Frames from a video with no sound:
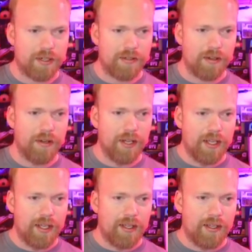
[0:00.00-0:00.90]
So
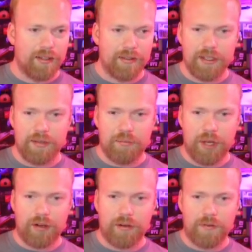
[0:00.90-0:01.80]
the
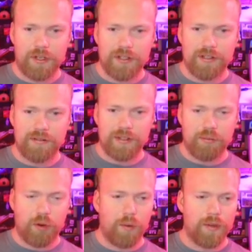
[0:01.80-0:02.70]
better efficiency was at
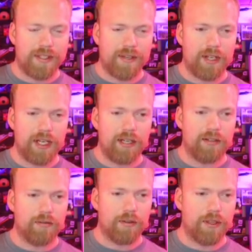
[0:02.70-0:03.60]
0.178
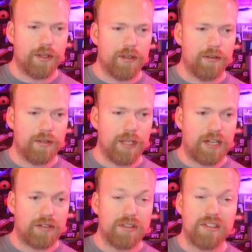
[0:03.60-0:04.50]
with the
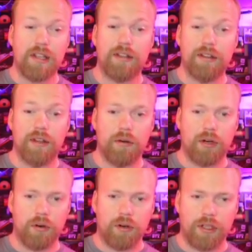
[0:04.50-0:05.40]
actual slightly lower
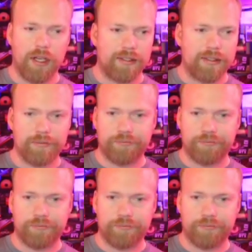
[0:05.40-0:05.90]
core clocks.